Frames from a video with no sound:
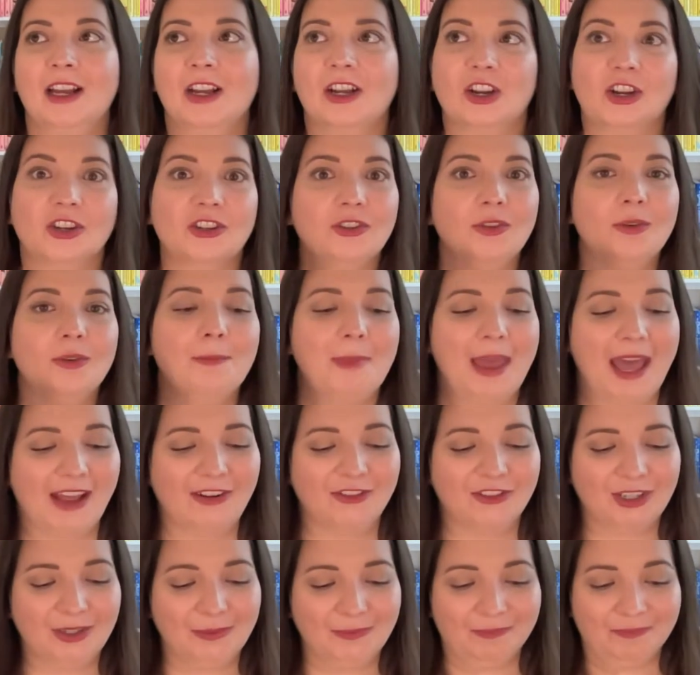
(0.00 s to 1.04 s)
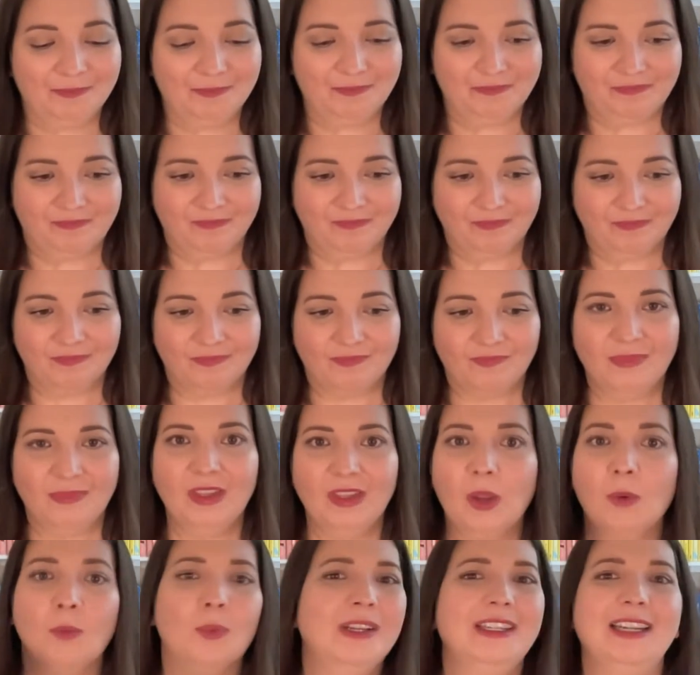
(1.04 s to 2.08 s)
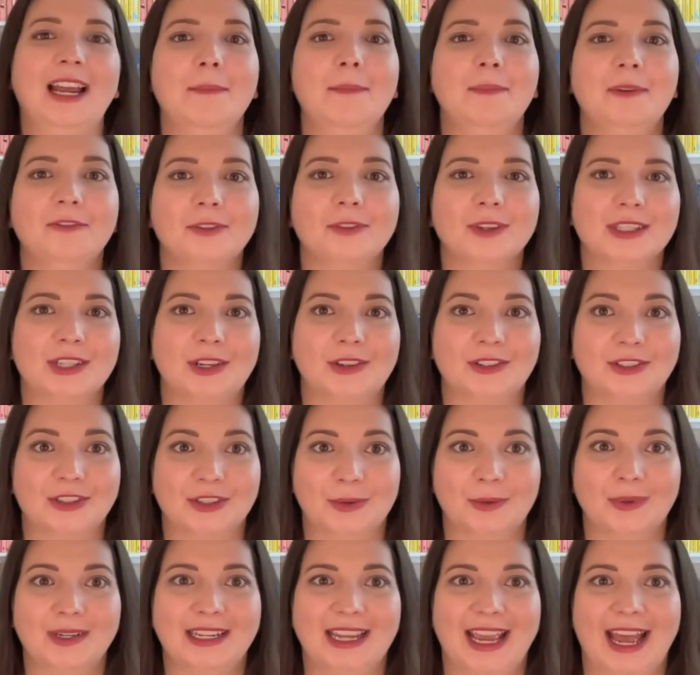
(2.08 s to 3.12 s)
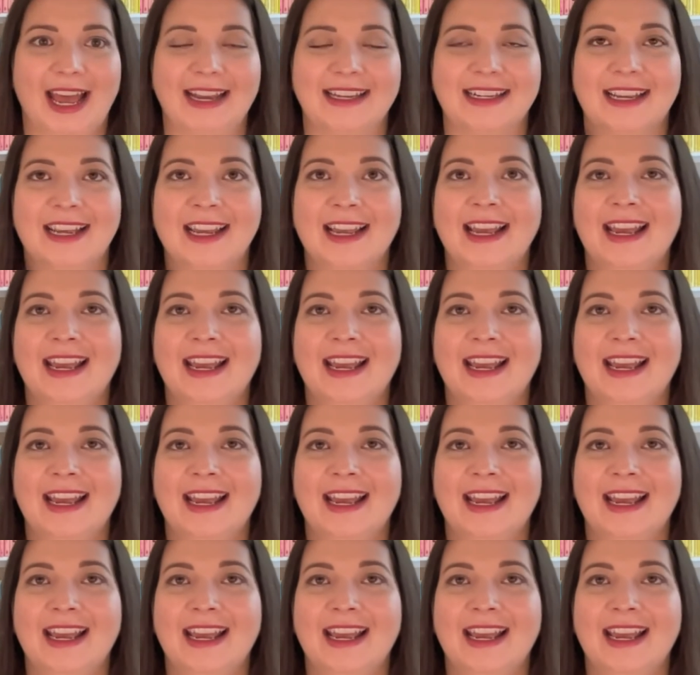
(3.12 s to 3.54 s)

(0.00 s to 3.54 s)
Could you imagine what type of results you would get